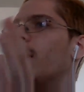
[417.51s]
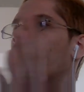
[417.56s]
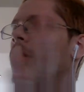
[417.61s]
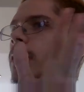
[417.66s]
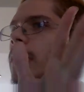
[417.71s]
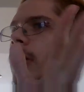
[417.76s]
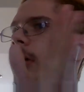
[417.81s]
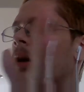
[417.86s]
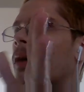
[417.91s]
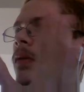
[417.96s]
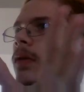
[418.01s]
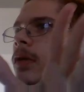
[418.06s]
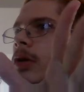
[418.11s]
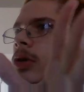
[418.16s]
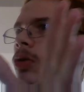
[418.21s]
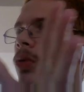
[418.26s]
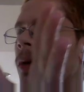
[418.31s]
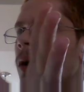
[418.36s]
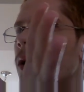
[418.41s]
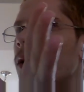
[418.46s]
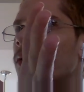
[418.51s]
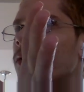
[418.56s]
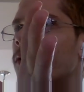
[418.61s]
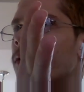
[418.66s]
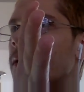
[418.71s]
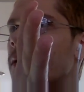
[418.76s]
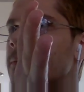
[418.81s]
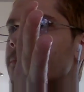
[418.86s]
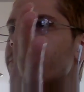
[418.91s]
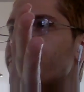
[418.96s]
are you looking for
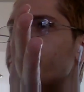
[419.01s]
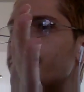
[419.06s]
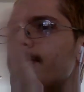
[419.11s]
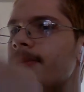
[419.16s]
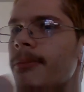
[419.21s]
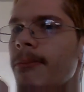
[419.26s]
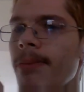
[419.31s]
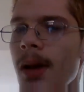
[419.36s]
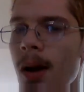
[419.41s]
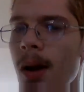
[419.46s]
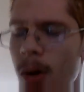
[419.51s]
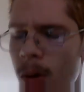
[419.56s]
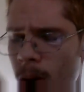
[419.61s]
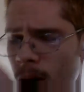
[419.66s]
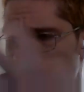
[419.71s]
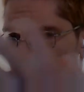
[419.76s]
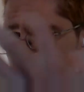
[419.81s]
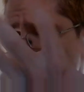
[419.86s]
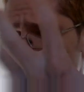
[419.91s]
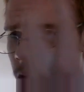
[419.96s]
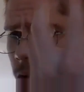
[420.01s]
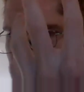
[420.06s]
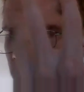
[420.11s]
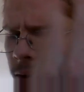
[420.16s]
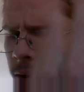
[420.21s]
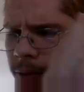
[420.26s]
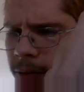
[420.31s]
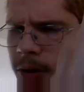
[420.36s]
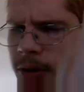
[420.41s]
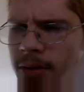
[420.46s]
tweaks, or are you
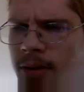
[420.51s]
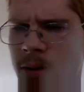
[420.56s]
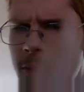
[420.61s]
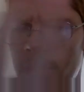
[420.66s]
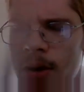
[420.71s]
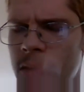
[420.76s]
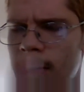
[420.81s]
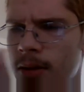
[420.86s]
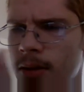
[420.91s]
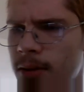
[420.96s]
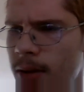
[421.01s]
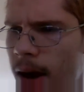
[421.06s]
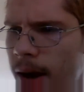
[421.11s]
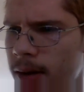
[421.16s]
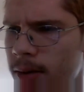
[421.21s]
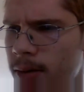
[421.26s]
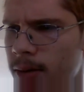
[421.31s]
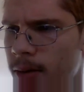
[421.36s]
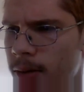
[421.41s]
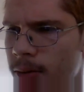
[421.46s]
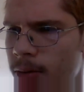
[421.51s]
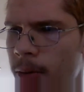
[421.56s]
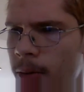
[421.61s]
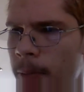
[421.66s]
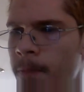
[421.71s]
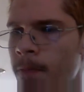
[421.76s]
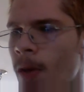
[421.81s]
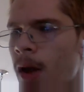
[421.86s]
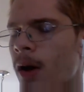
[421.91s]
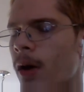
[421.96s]
looking for something decisive?
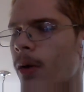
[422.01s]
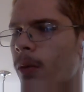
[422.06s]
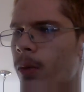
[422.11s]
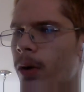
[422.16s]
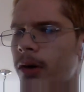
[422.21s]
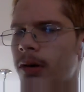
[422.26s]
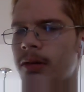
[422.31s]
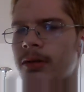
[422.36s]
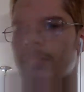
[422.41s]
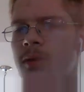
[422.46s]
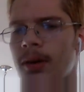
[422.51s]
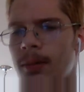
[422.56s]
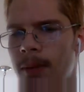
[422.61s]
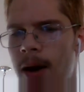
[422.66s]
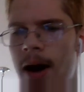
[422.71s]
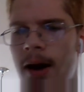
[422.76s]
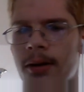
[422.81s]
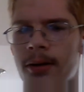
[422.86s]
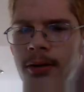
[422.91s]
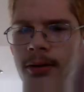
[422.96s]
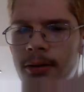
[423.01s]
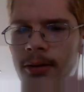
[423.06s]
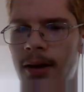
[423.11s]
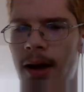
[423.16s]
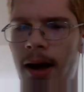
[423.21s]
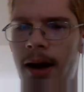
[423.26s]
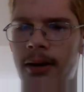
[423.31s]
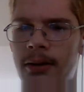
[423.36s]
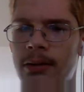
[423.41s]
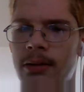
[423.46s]
Where does
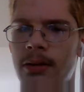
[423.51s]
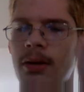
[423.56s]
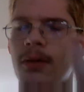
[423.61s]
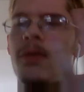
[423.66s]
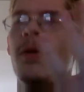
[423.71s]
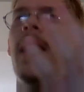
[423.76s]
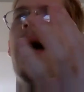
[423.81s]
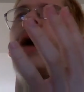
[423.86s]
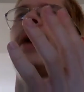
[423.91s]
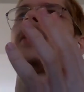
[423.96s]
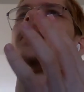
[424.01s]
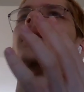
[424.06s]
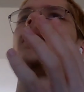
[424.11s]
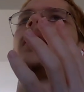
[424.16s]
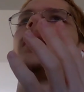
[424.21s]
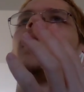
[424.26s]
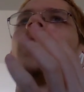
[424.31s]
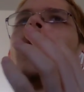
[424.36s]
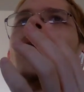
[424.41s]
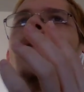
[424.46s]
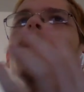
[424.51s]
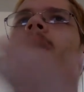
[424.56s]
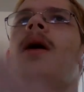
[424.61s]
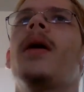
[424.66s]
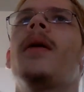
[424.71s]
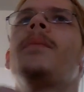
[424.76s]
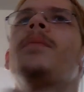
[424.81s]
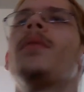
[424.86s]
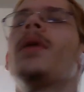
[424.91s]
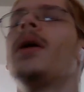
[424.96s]
democracy actually factor in that
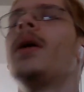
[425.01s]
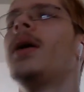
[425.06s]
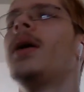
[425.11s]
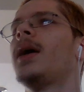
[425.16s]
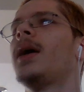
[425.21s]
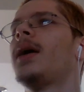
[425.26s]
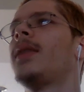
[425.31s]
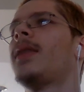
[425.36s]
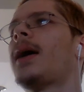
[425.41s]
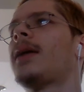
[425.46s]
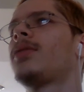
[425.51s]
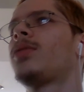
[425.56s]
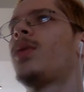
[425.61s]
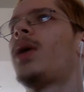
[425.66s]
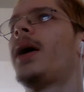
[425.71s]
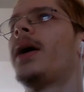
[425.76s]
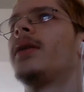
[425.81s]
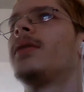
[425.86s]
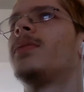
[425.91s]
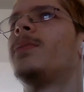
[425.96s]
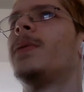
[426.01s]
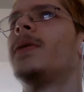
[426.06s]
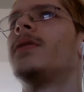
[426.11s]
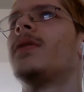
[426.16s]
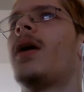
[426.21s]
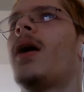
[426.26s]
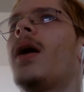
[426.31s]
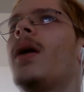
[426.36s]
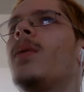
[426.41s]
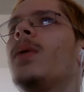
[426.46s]
way? And that's why it's
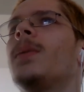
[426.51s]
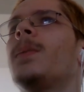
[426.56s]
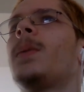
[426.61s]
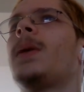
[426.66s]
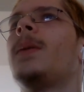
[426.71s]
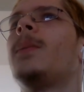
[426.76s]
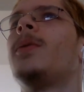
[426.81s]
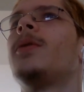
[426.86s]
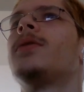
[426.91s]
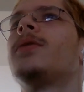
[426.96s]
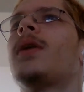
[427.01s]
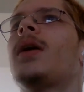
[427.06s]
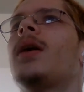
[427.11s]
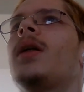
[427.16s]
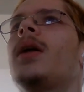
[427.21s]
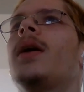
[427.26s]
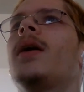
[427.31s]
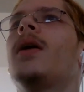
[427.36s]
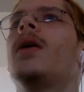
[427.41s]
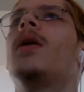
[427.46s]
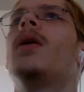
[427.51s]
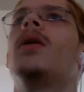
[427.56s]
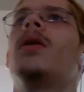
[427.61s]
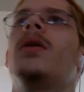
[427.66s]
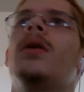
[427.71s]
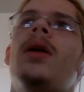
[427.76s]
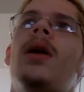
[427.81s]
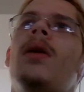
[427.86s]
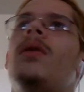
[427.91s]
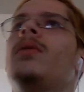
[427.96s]
bizarre when people say like,
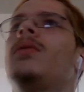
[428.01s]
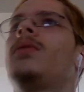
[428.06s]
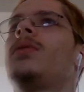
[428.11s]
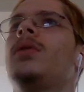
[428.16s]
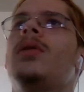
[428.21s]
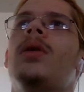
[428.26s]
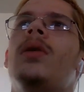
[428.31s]
oh yeah,